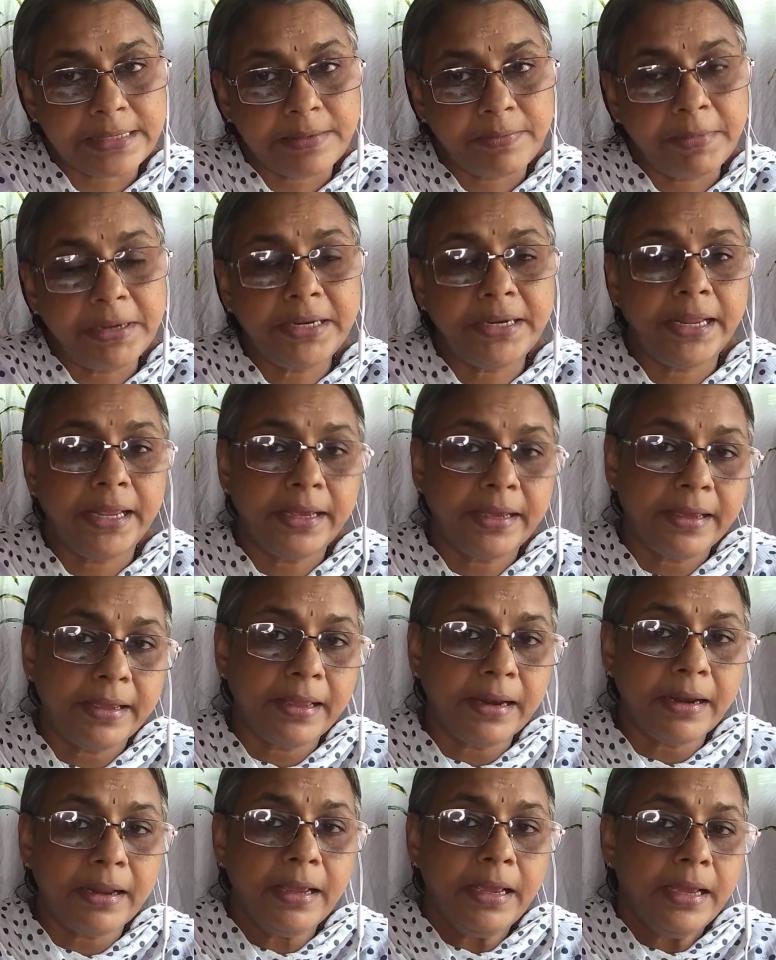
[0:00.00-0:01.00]
But take
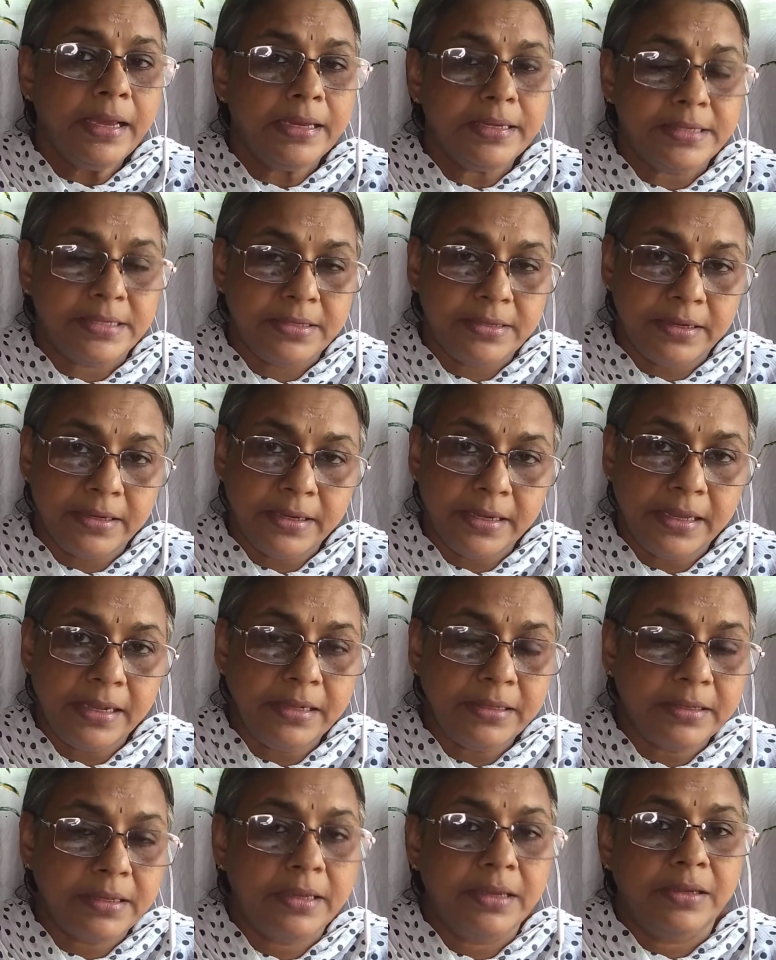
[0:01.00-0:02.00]
care, it's your
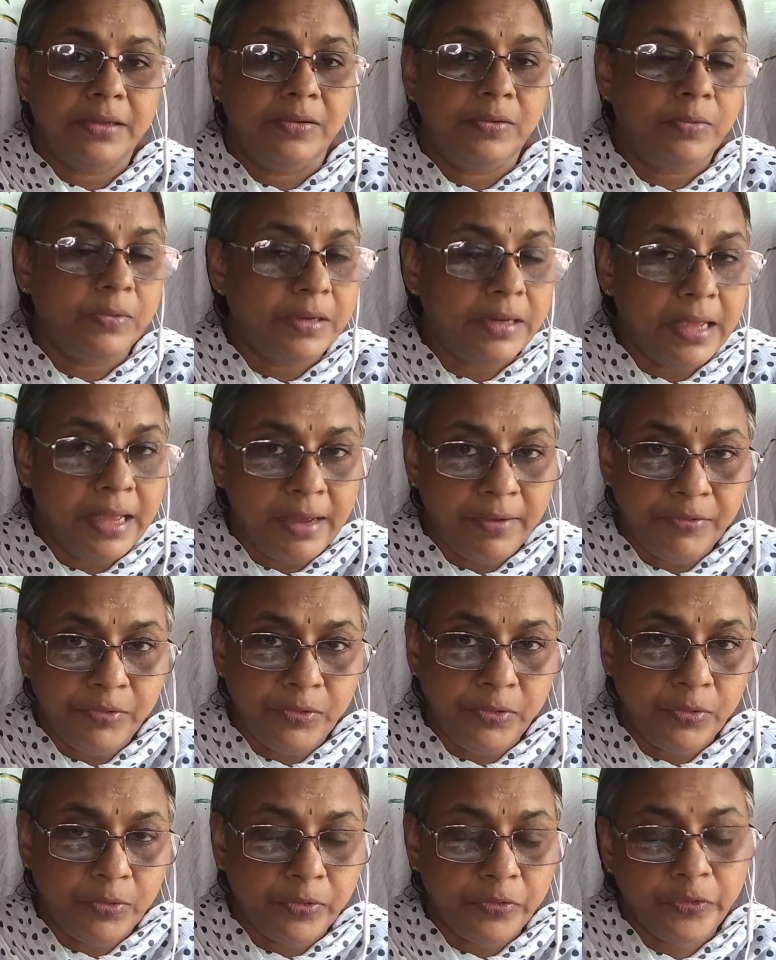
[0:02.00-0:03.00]
health, you will have
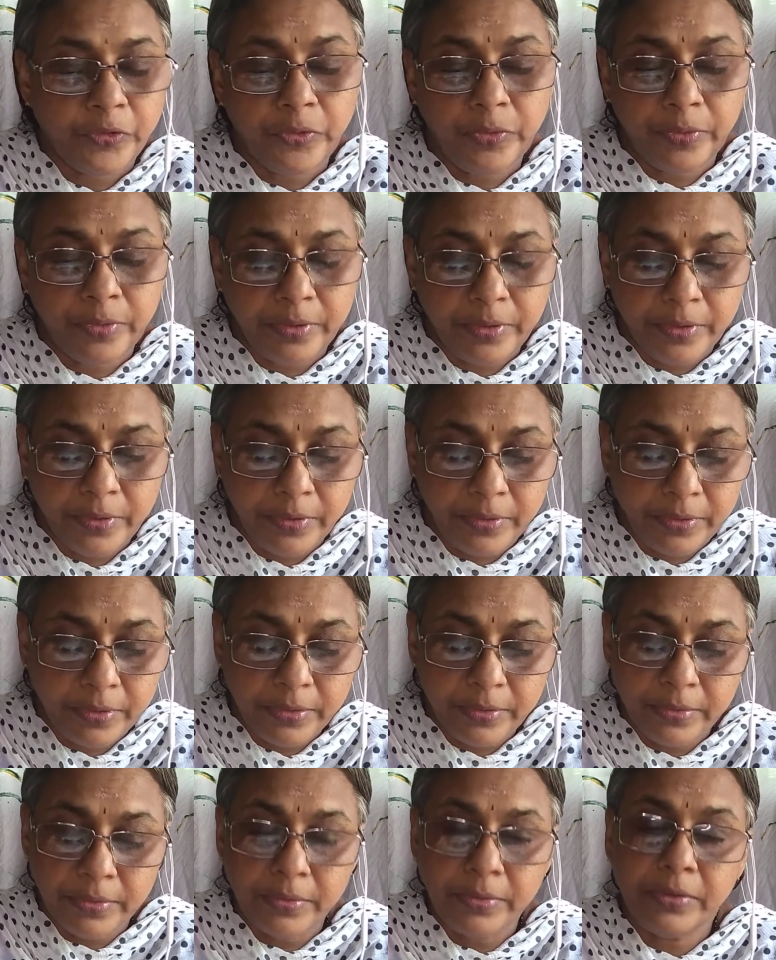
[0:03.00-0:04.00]
to. So
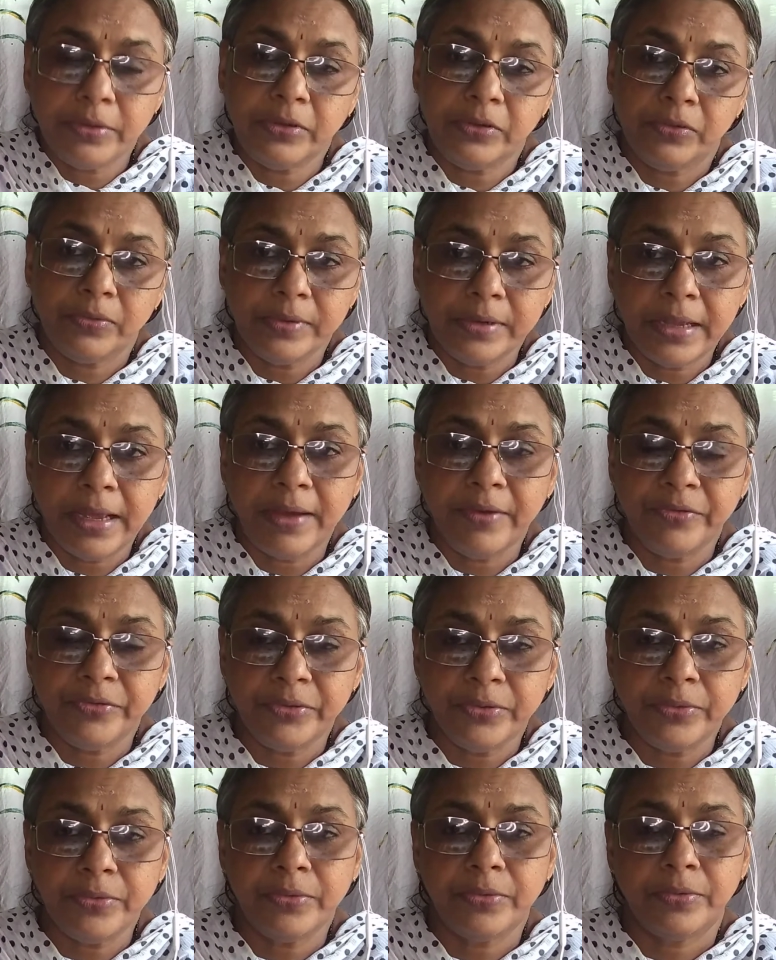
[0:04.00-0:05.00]
you will have
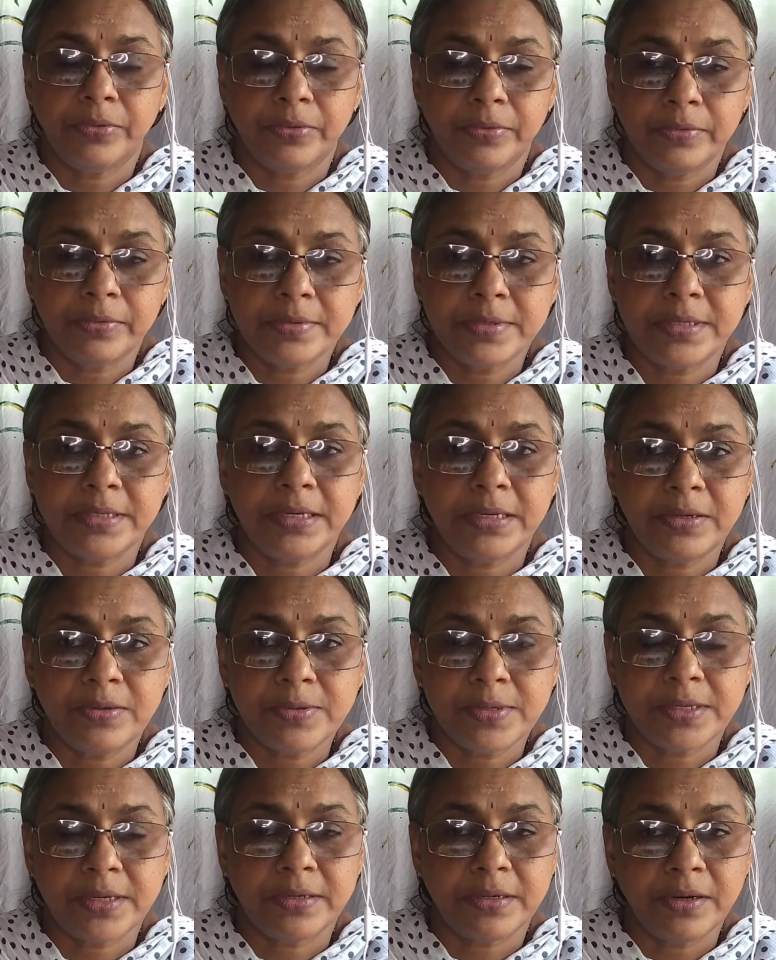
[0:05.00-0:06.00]
to stick to
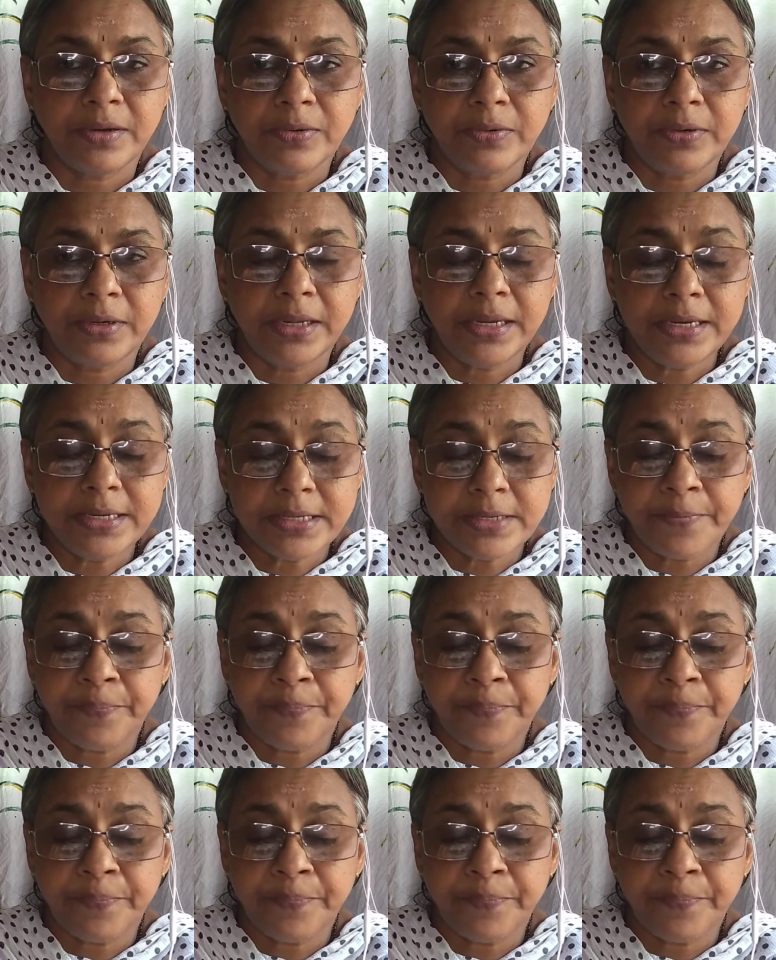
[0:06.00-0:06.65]
certain routines.